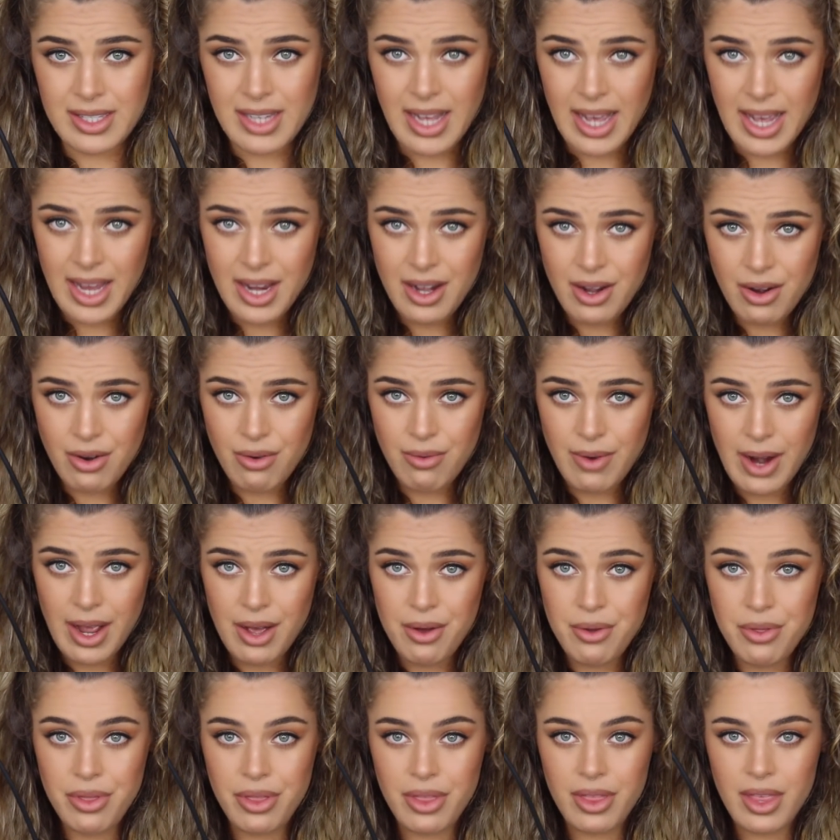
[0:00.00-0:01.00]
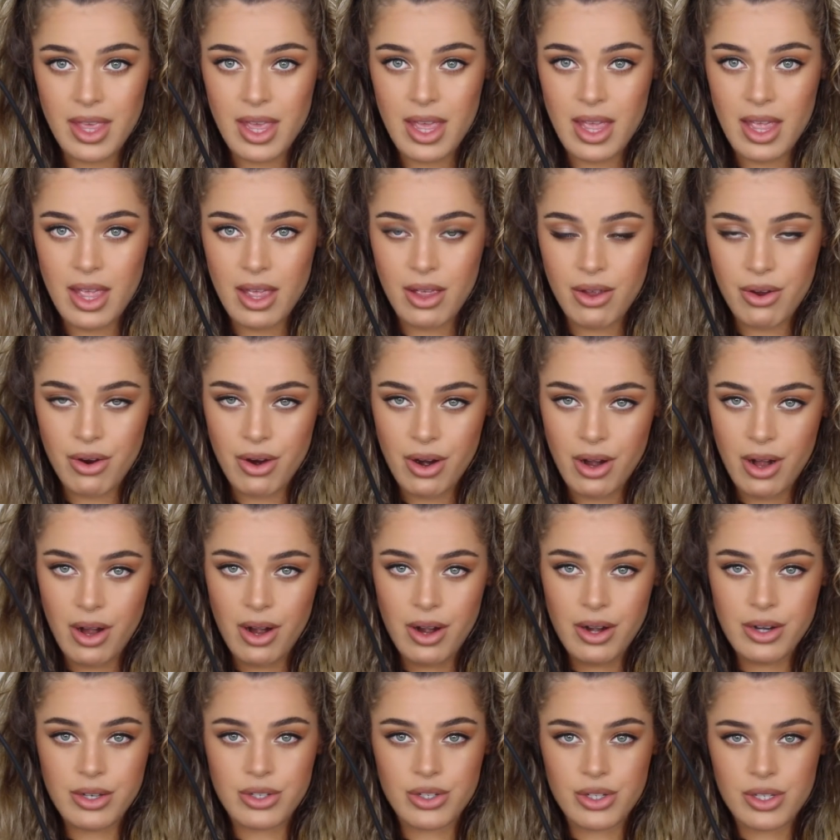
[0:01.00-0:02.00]
tight around the
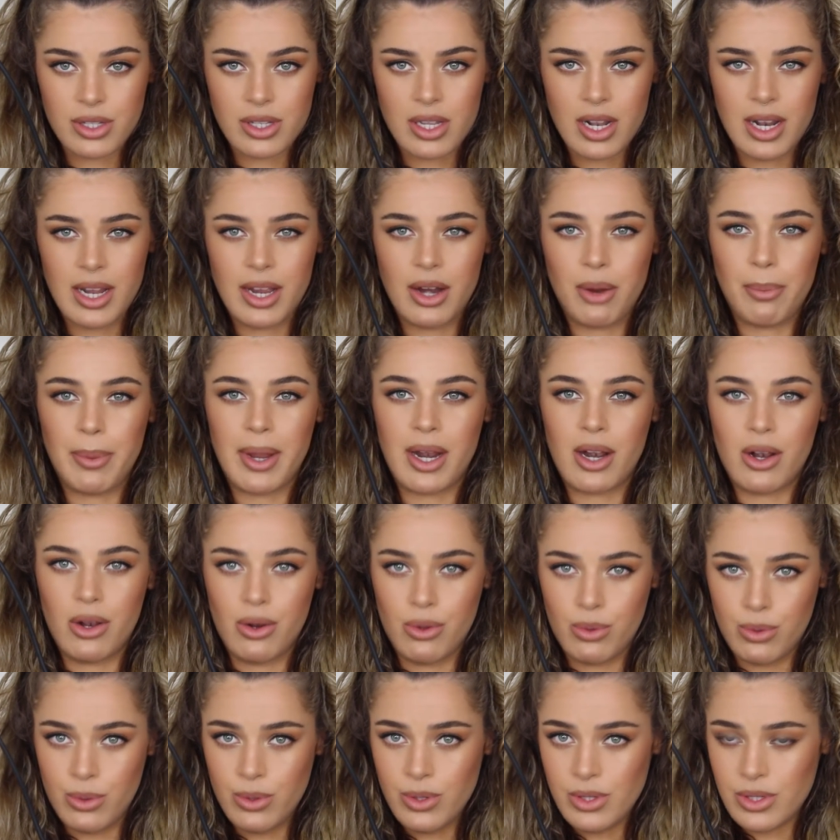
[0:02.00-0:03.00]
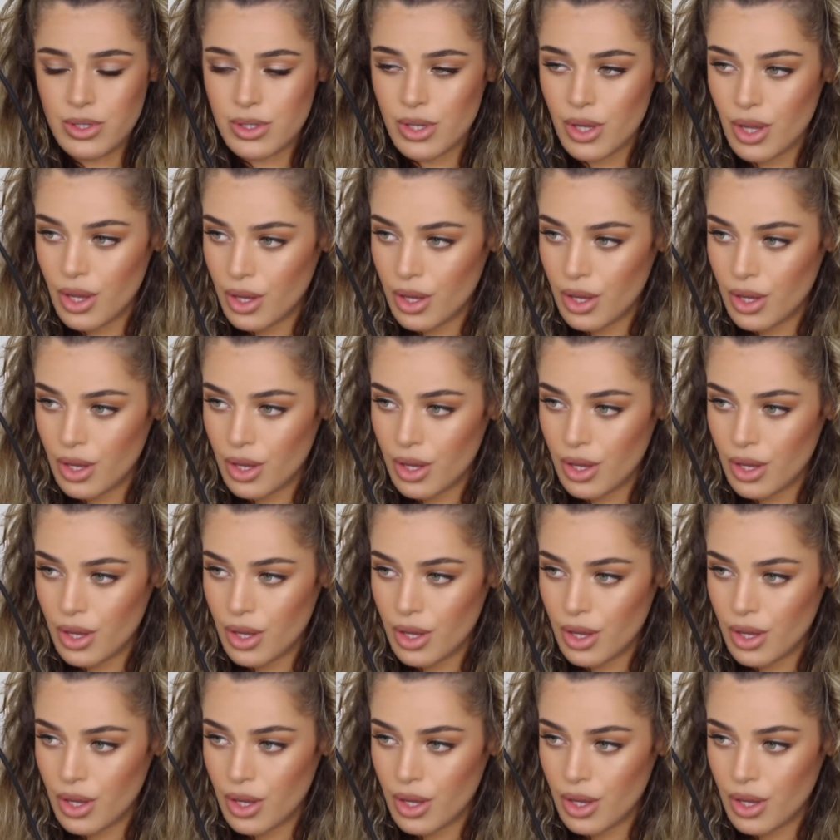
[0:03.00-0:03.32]
curler, just a little bit loose.